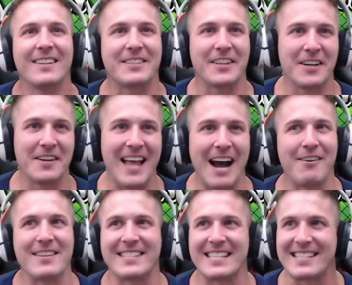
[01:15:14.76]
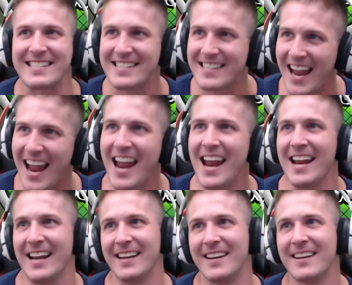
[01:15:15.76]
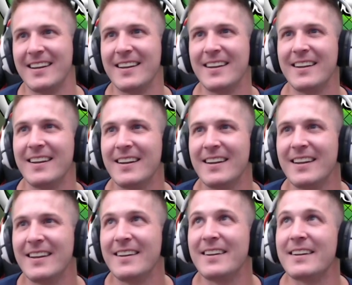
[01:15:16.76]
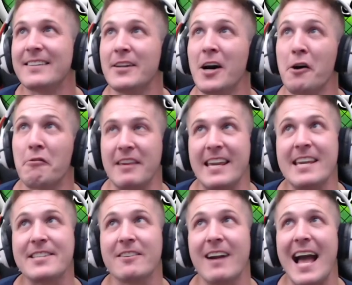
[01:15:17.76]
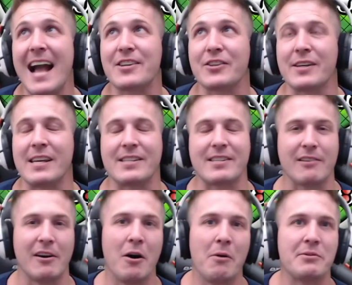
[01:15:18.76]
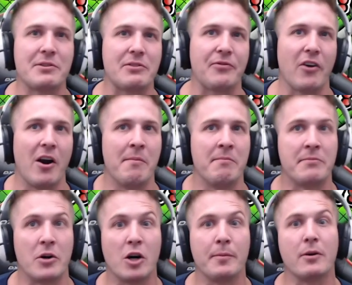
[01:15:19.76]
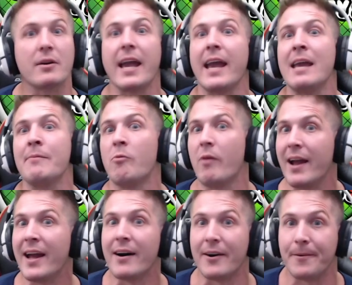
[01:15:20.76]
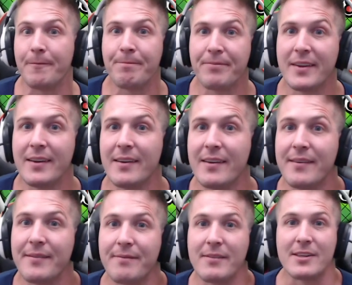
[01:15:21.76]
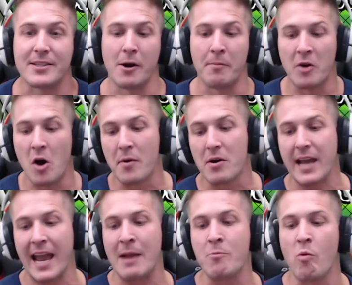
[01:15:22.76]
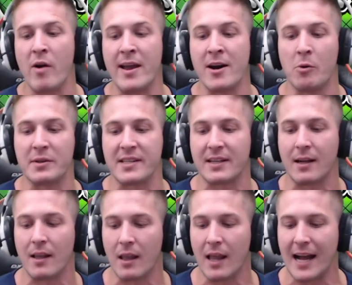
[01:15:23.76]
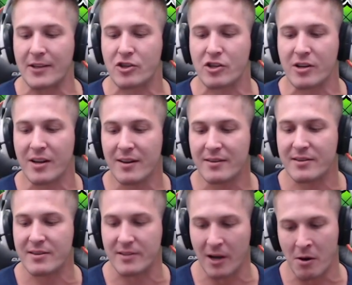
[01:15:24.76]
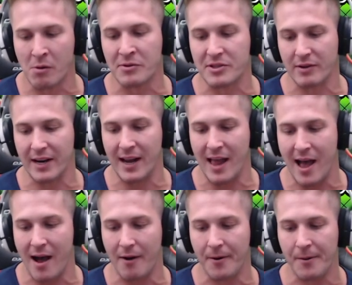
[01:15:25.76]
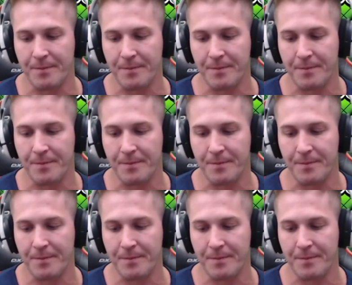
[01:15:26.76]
Dude, that was insane! No, these are actually stones from Mobile Game Whale. So Mobile Game Whale with the clutch stones right now.